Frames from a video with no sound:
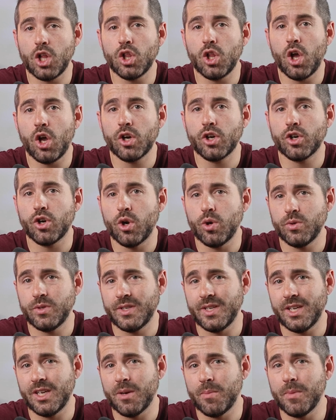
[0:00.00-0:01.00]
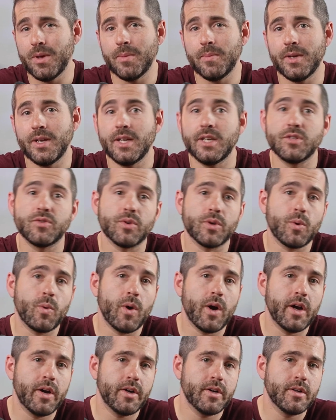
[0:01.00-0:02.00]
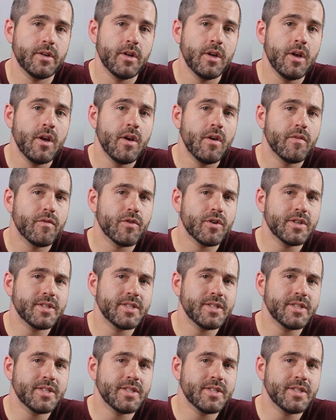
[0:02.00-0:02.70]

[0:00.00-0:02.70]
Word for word: a longer hosting commitment is required. For